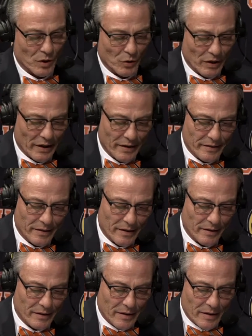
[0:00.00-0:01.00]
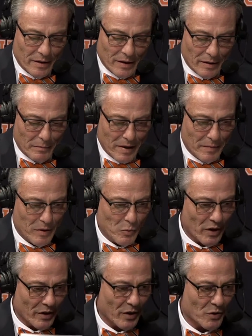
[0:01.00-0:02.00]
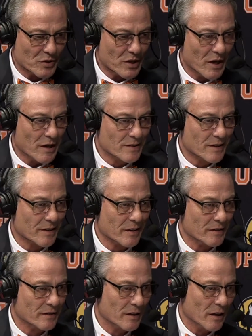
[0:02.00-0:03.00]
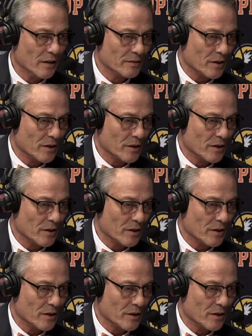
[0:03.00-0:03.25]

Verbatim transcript: absolutely. And uh, uh, maybe one of those guys that could uh,